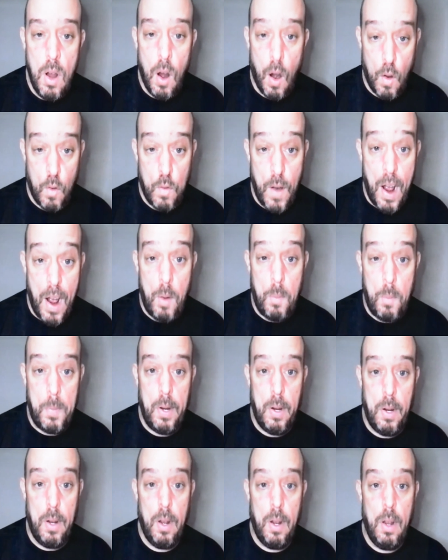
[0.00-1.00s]
around me
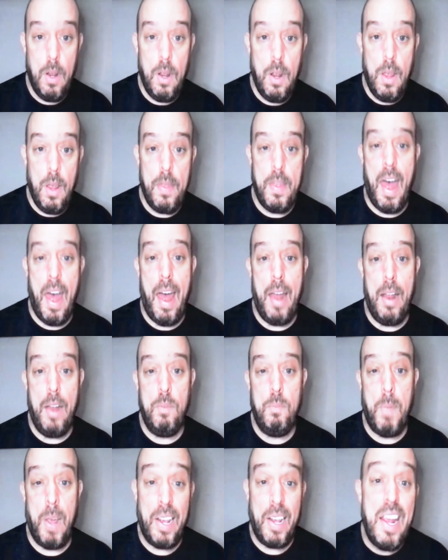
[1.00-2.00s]
that
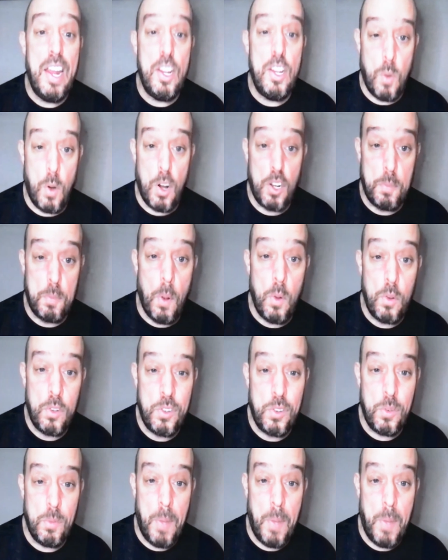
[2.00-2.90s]
my kids were exposed to.